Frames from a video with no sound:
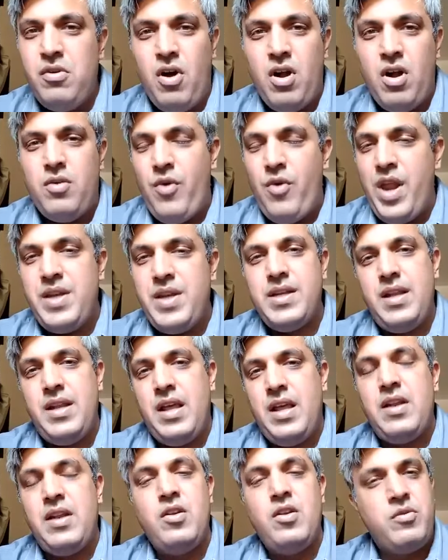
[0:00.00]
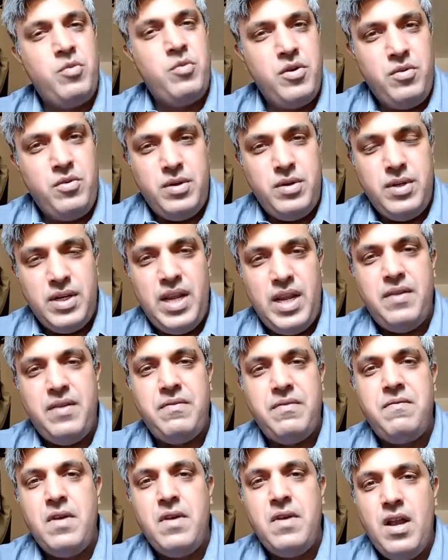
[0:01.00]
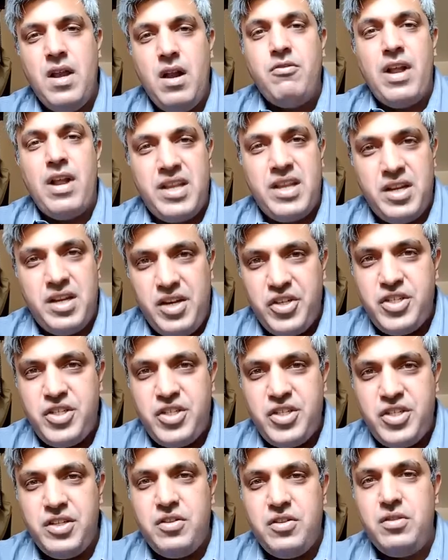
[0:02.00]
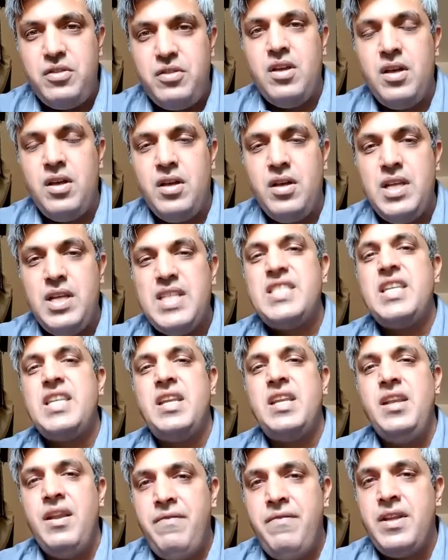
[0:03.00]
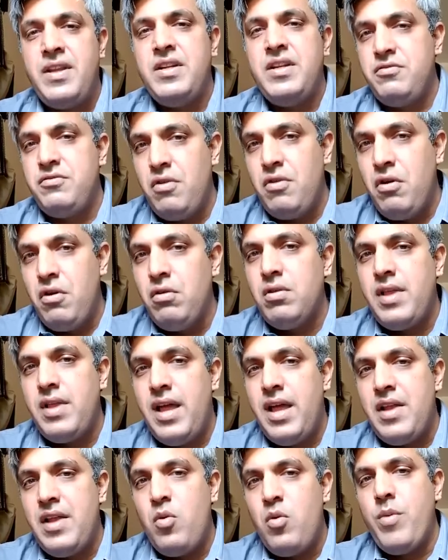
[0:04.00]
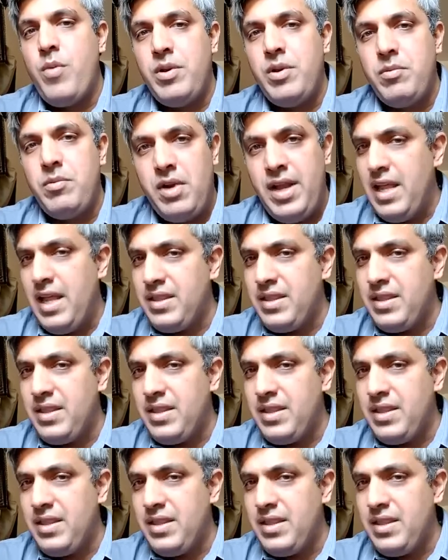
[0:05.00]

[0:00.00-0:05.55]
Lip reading: long awaited, and it would give recognition to the significant role that women play.